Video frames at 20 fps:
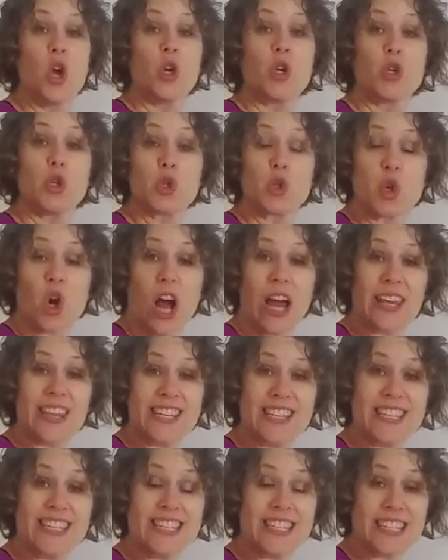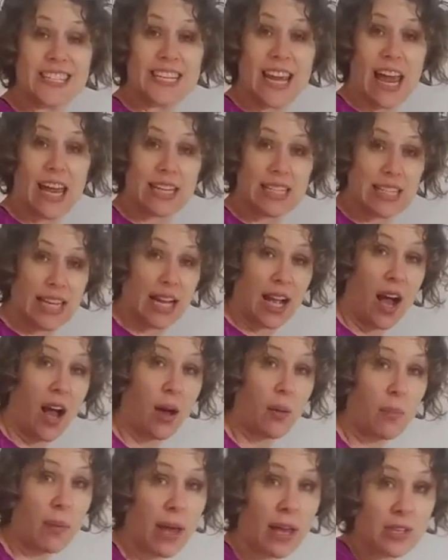Try this standing
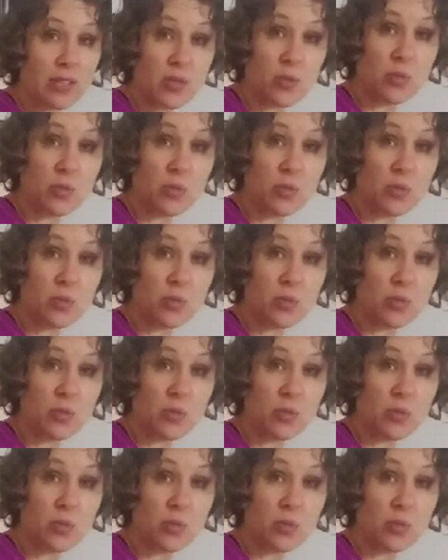up as